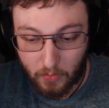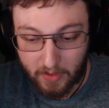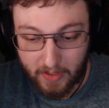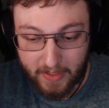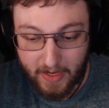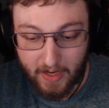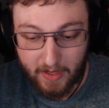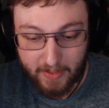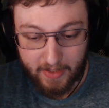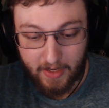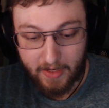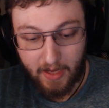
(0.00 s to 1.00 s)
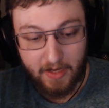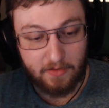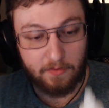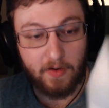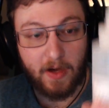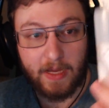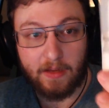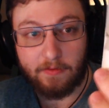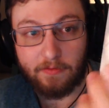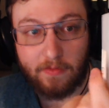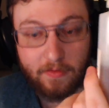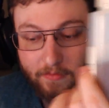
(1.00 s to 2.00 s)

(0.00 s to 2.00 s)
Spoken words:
What did I get? I got 9 to 5.